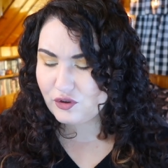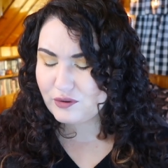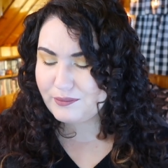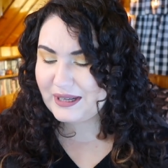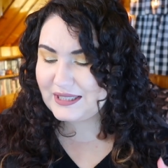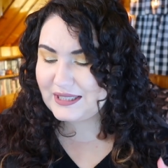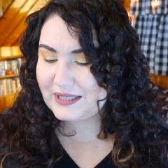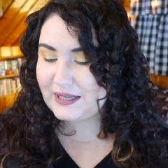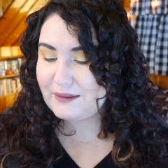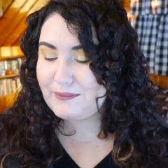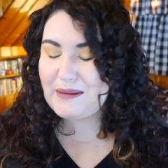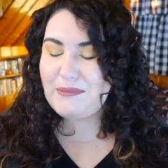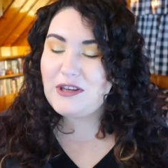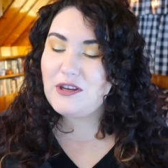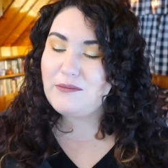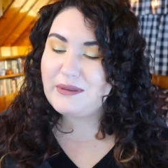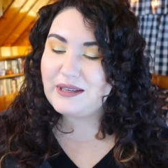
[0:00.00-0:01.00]
Or mix it in?
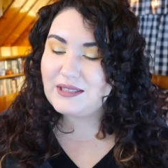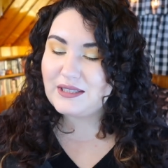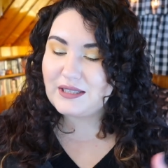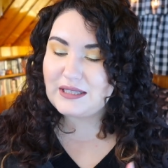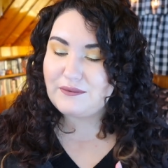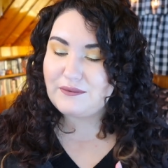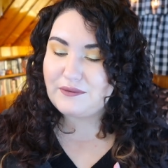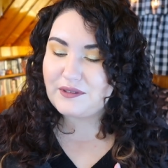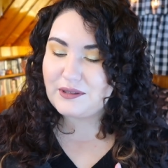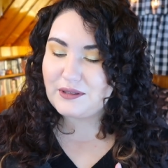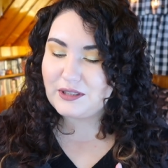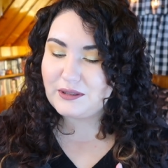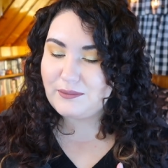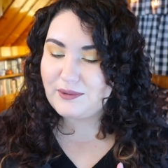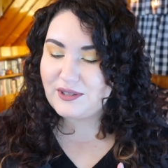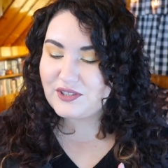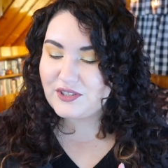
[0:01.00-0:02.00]
Maybe you mix it in with
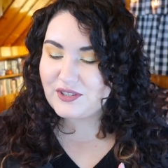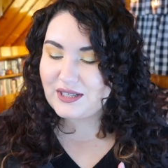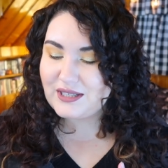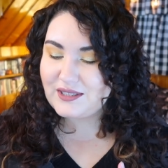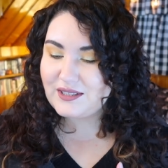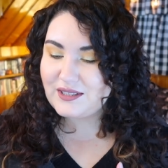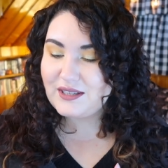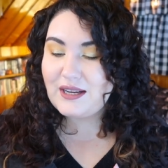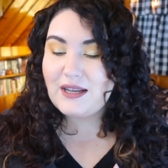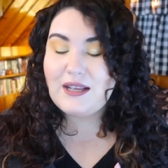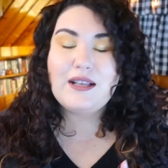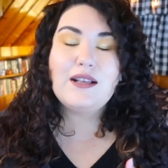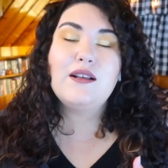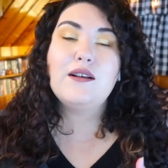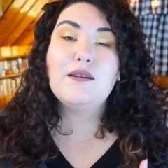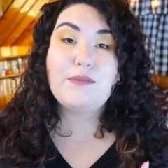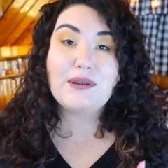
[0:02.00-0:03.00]
the moisturizer.
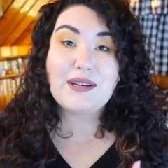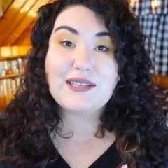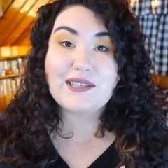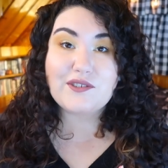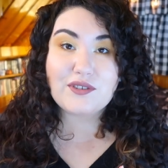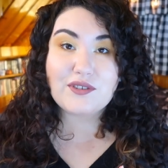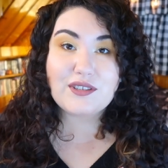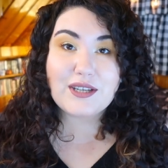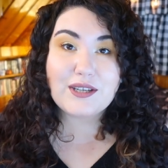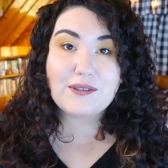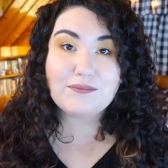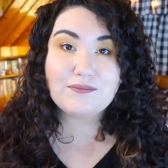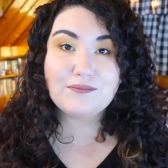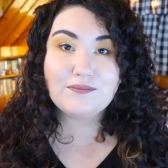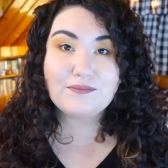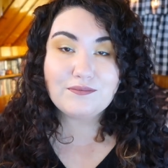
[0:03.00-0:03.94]
But it's interesting.